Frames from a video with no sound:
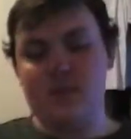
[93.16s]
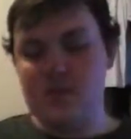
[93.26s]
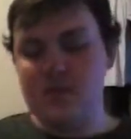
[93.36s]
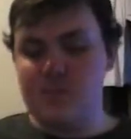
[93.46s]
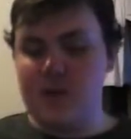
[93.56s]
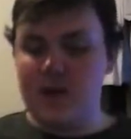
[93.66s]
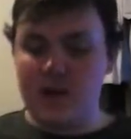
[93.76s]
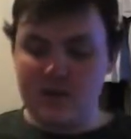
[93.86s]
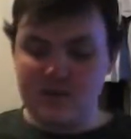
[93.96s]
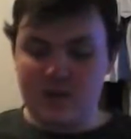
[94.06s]
he's
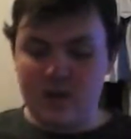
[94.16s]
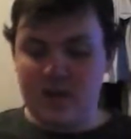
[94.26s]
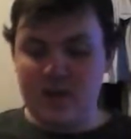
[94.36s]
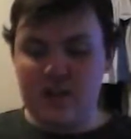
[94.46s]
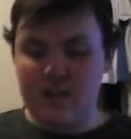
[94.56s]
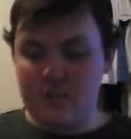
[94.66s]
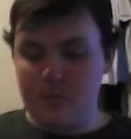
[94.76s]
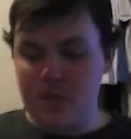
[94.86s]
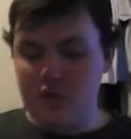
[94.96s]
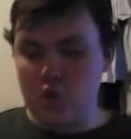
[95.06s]
badass, and I needed him for
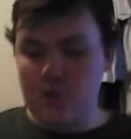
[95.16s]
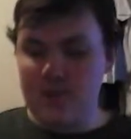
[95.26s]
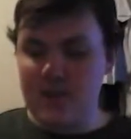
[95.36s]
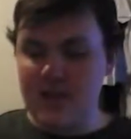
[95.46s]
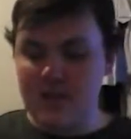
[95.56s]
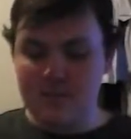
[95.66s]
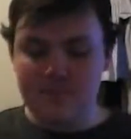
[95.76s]
my Joey deck.